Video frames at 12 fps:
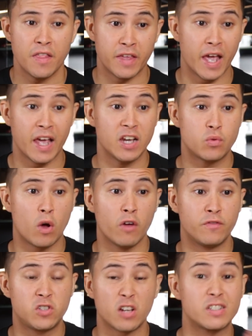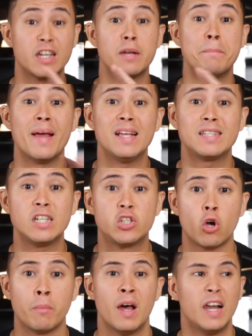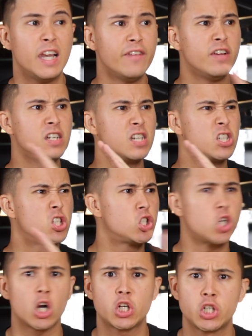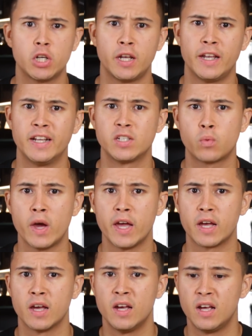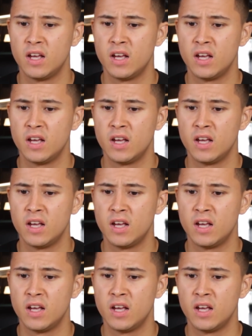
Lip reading: The AA-12 does an amazing job leaving destruction in its wake.